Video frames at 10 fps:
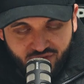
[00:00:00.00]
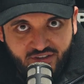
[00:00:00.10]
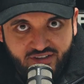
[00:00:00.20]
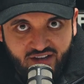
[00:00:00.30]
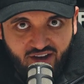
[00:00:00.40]
of
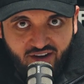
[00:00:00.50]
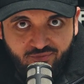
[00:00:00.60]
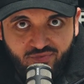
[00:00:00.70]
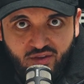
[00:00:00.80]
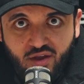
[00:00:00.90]
the
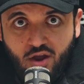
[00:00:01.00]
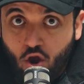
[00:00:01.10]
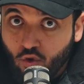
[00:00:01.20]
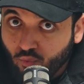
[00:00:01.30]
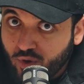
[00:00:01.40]
data,
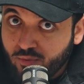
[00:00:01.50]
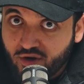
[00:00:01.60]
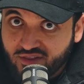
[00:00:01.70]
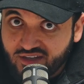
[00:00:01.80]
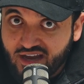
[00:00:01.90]

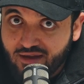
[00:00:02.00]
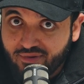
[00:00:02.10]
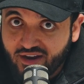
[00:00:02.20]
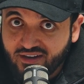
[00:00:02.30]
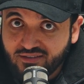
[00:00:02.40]
reworked the
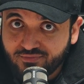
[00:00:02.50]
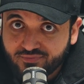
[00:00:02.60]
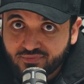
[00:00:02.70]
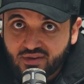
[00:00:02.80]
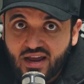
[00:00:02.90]
campaign,
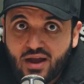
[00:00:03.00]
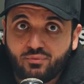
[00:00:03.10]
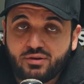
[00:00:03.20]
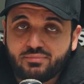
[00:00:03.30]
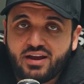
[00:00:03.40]
and
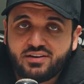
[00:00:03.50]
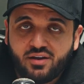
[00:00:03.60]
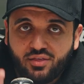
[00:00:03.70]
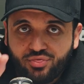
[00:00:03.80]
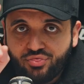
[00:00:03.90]
we made
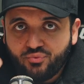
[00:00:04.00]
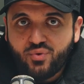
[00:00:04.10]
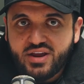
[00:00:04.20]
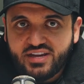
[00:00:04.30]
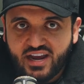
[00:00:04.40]

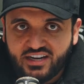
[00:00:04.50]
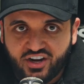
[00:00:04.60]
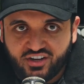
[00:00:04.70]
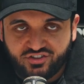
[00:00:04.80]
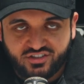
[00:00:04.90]
3 key
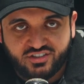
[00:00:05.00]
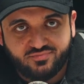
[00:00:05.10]
changes.